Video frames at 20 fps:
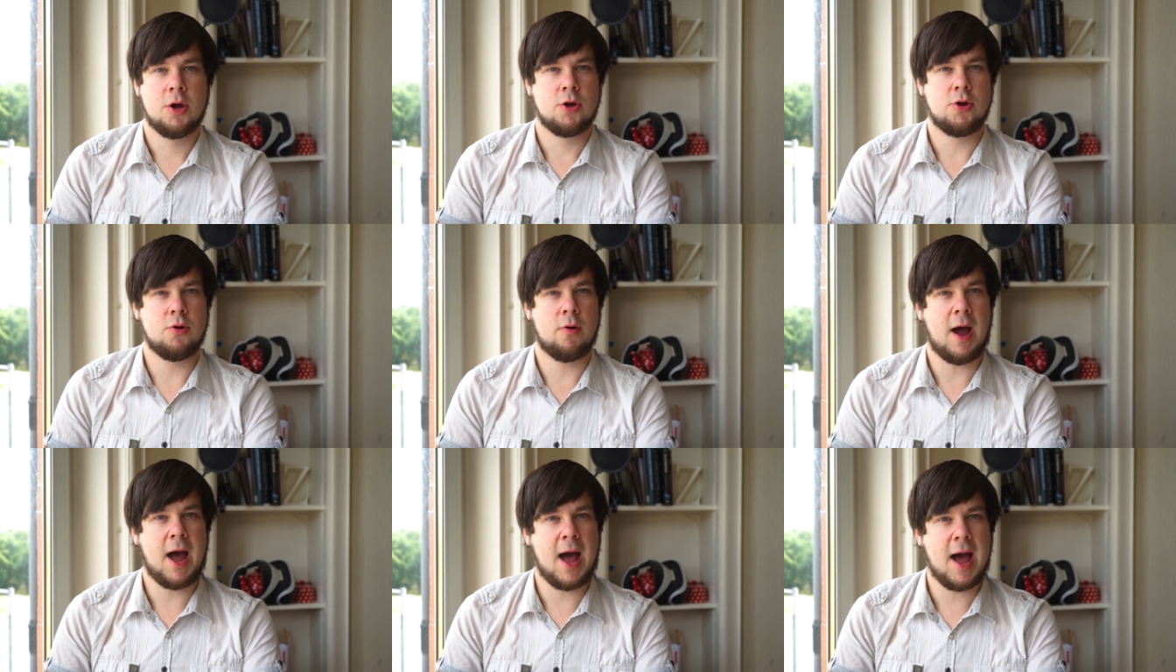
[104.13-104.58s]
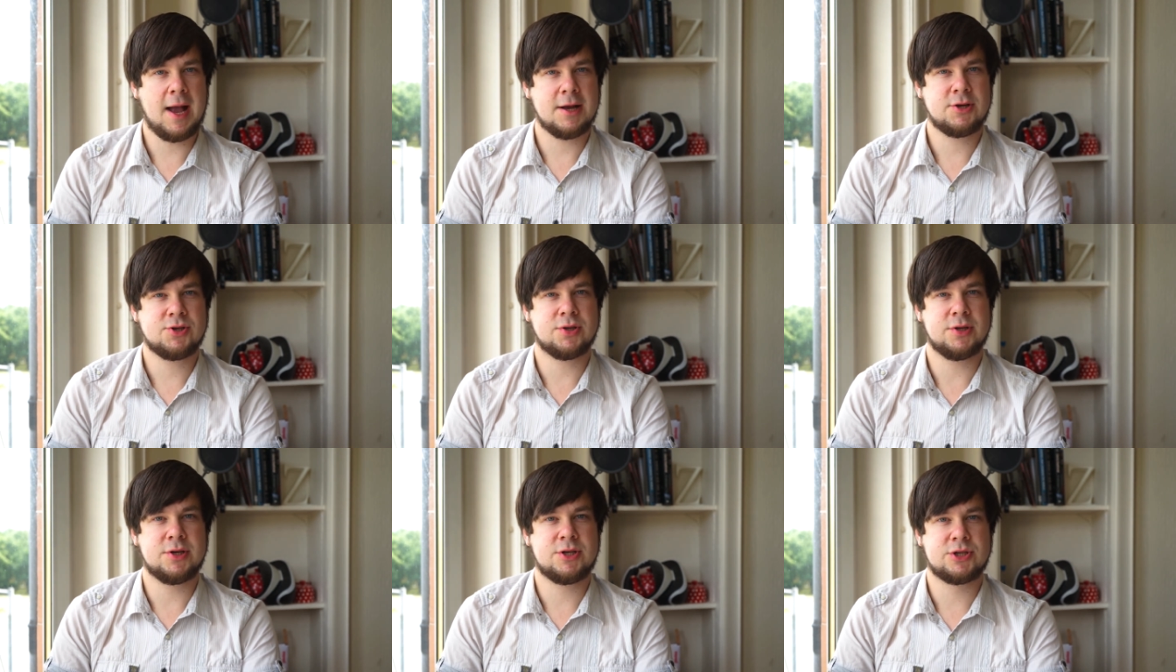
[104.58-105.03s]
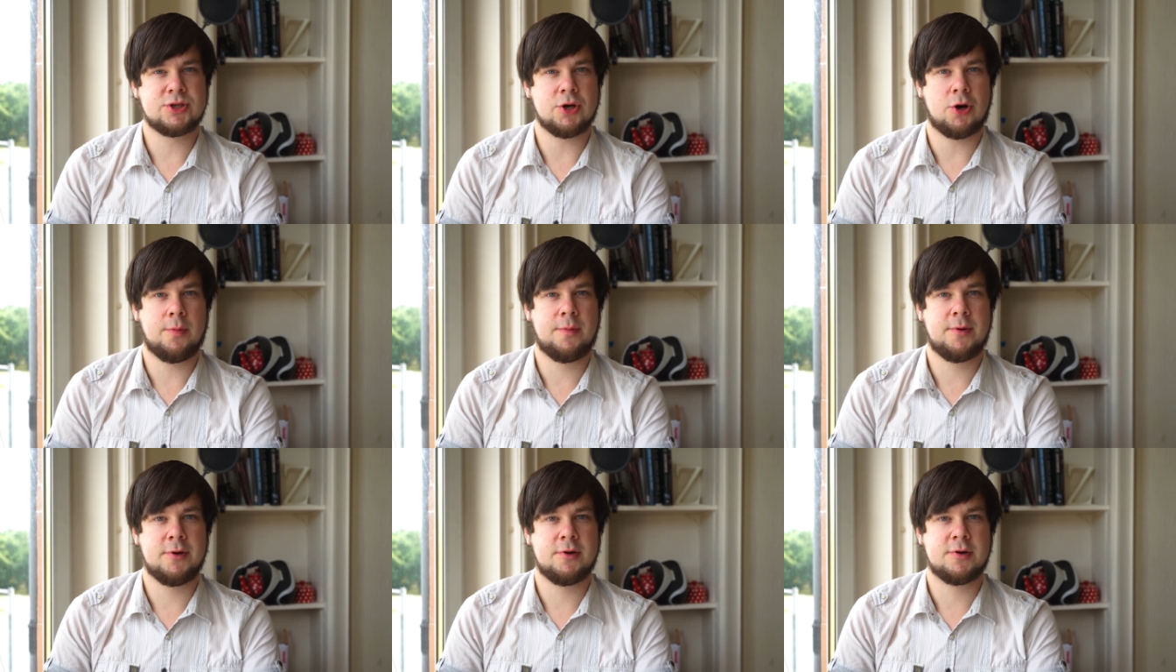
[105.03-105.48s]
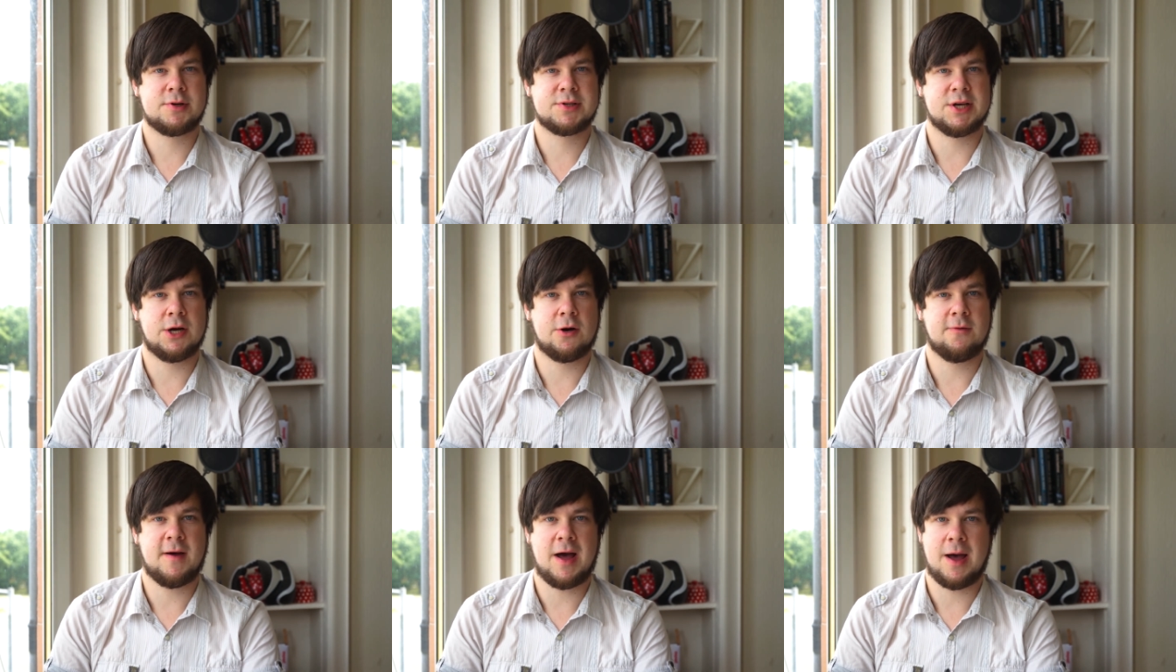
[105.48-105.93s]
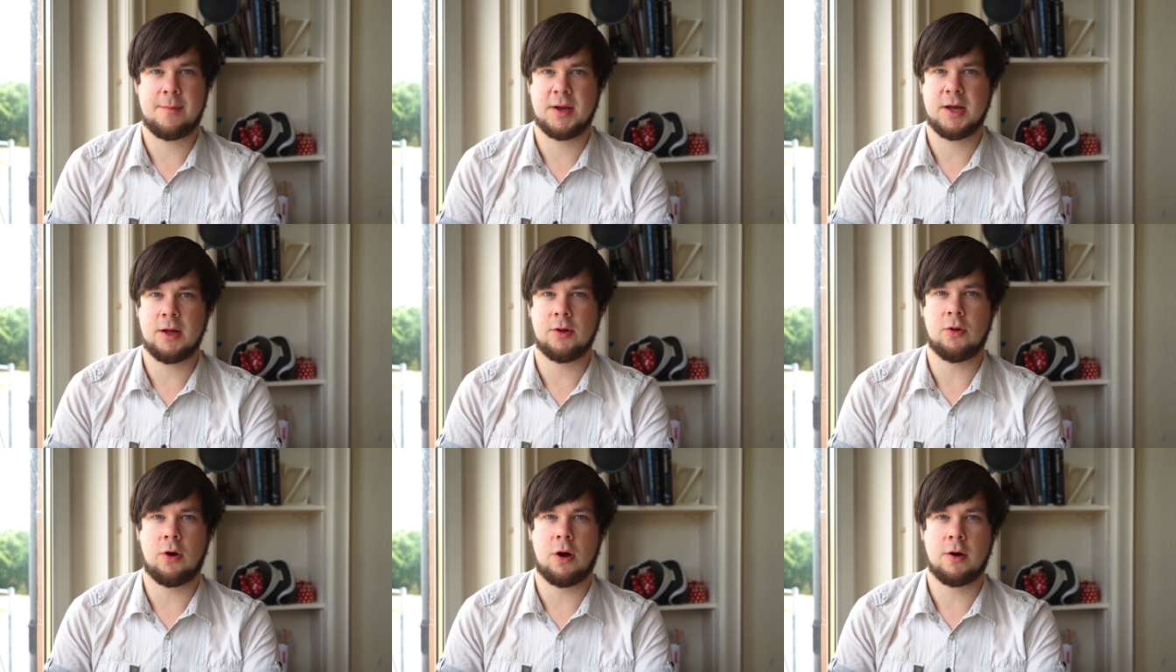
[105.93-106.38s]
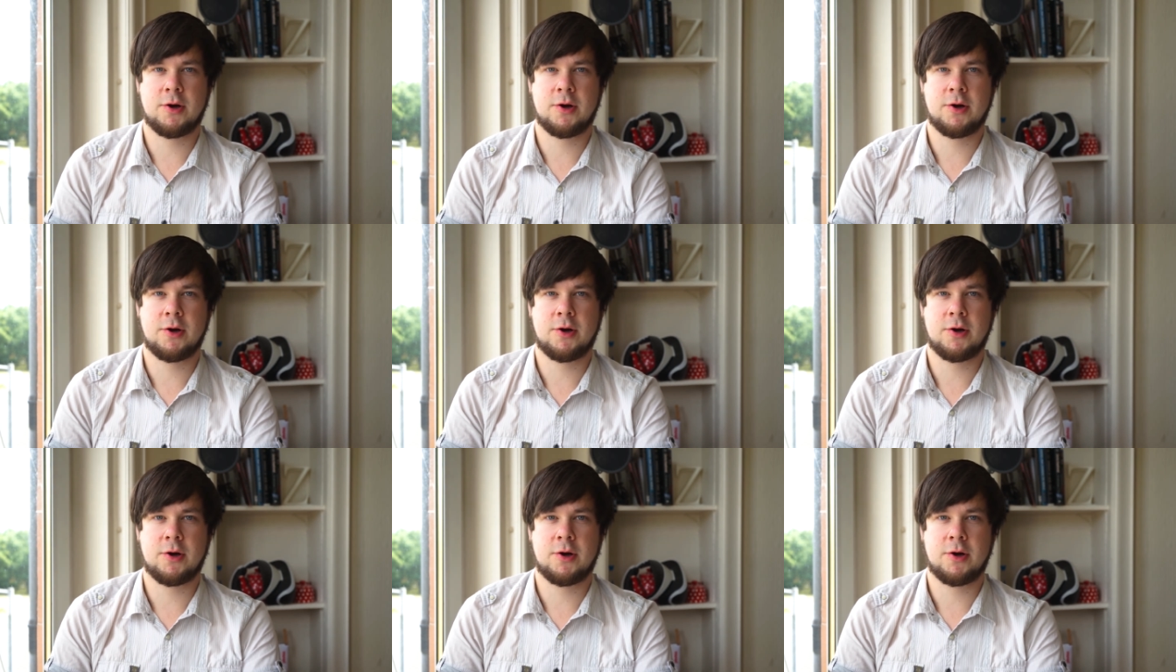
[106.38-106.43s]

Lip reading: you're actually stopping yourself having a lot